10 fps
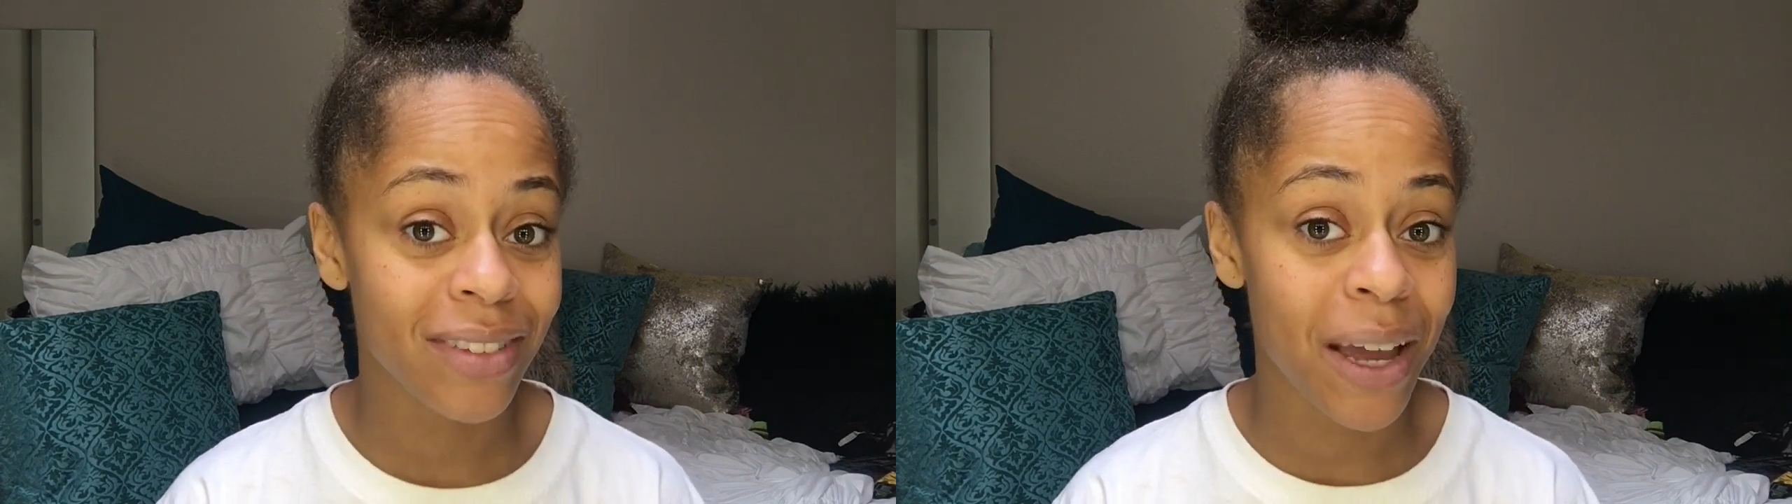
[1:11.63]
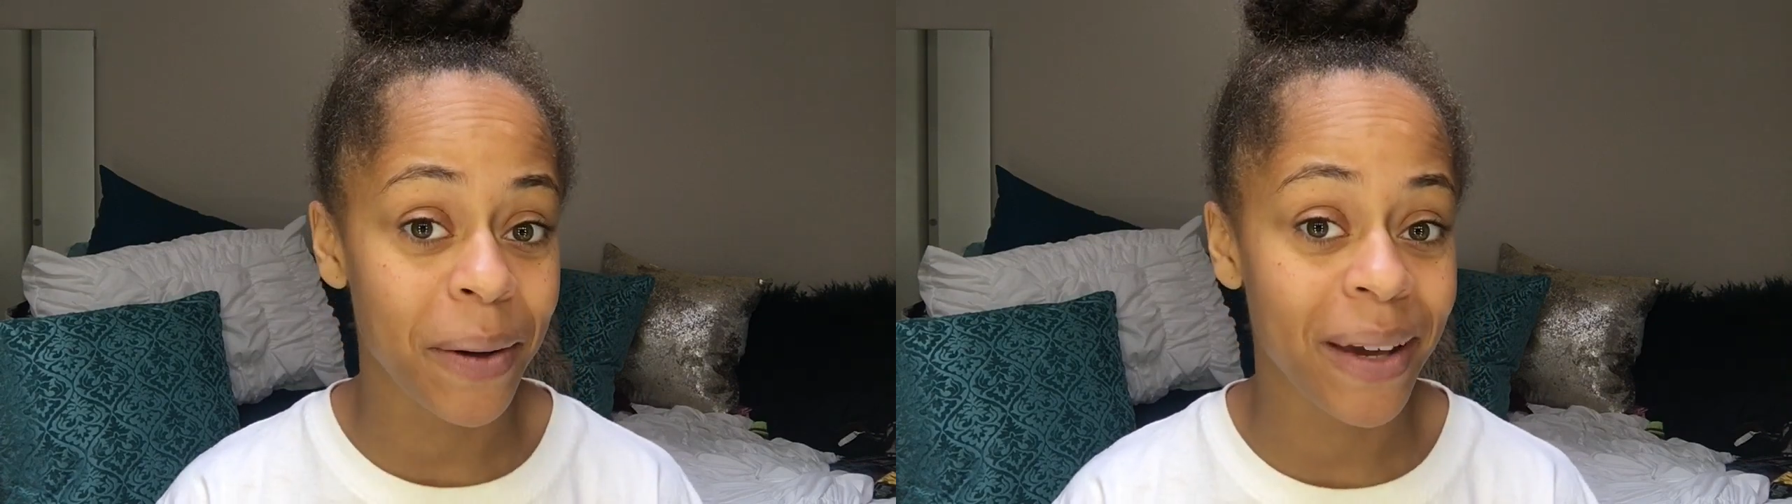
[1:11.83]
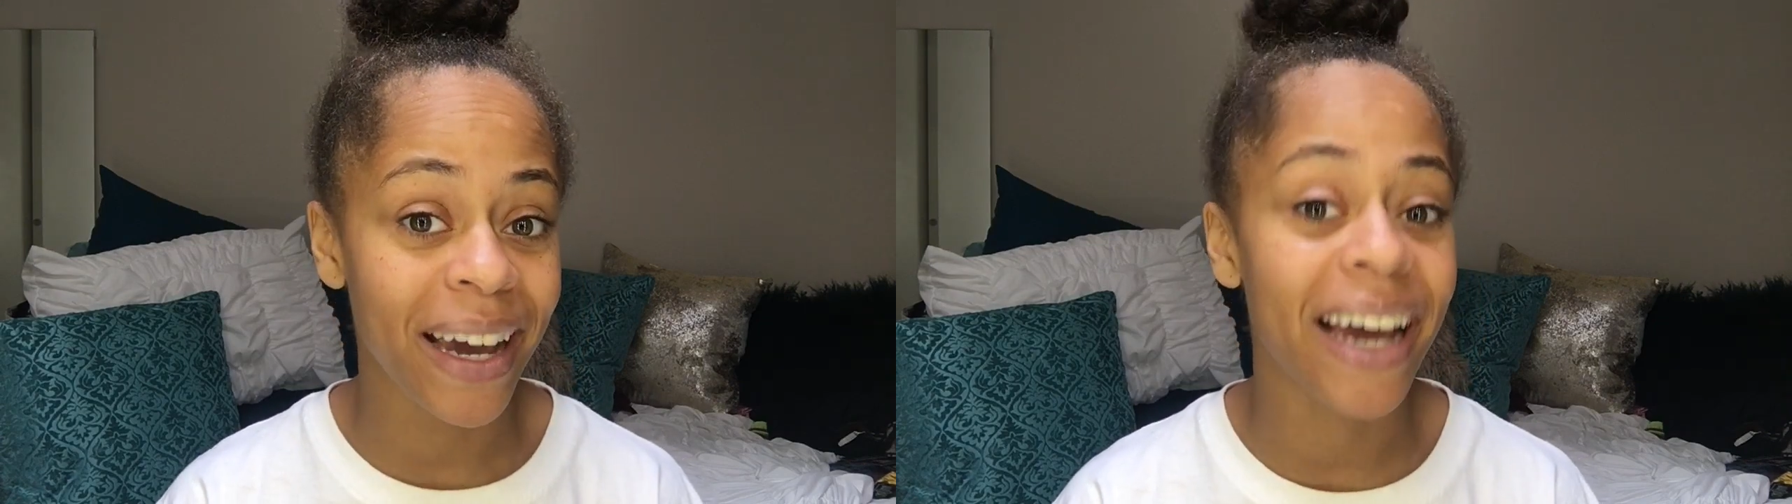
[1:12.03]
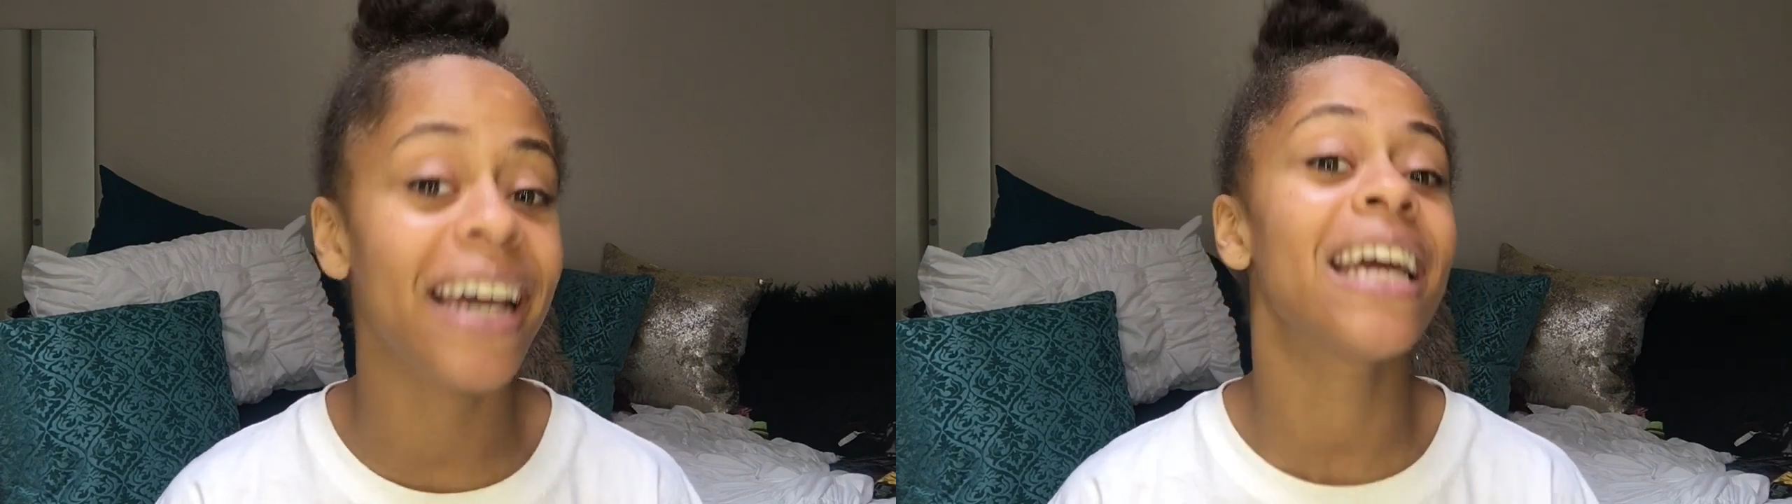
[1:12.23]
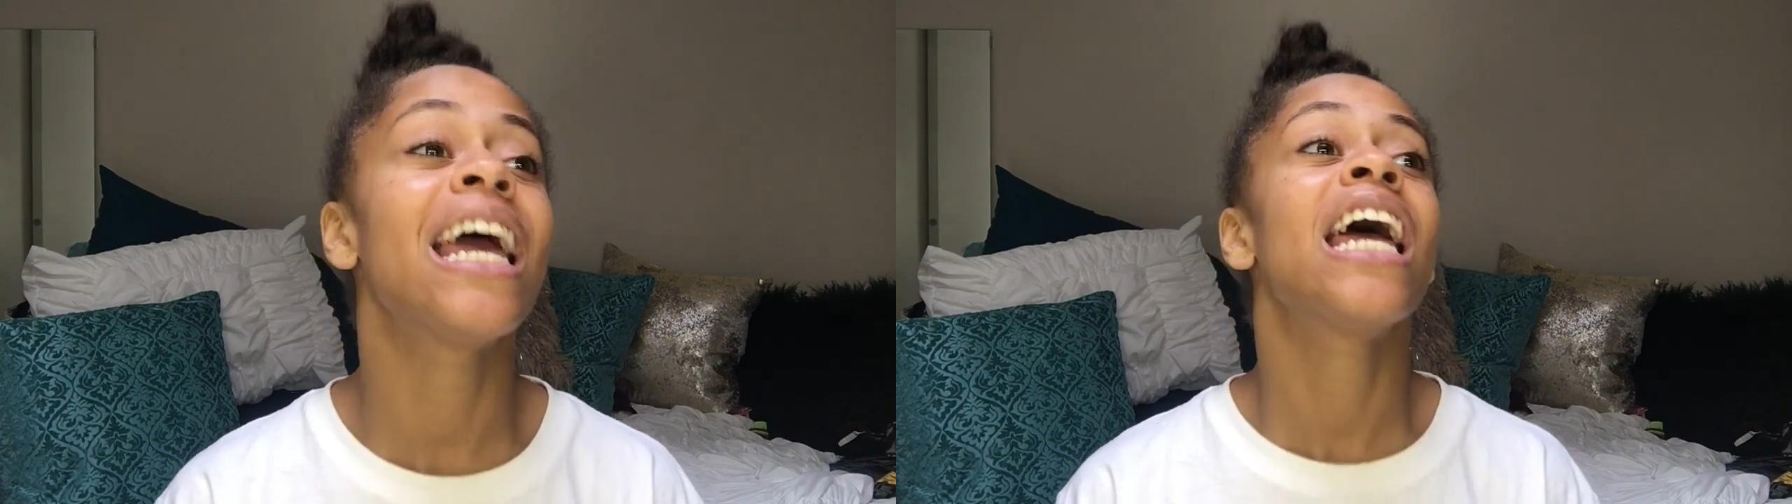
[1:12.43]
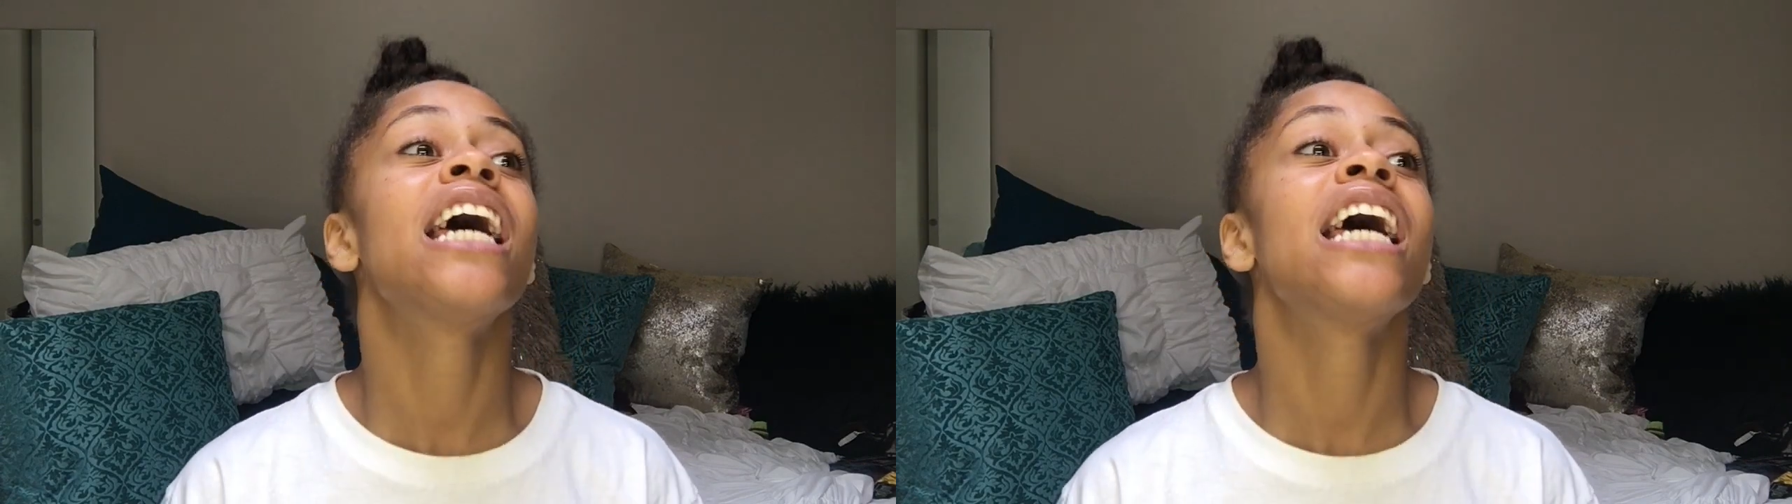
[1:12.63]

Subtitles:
Okay,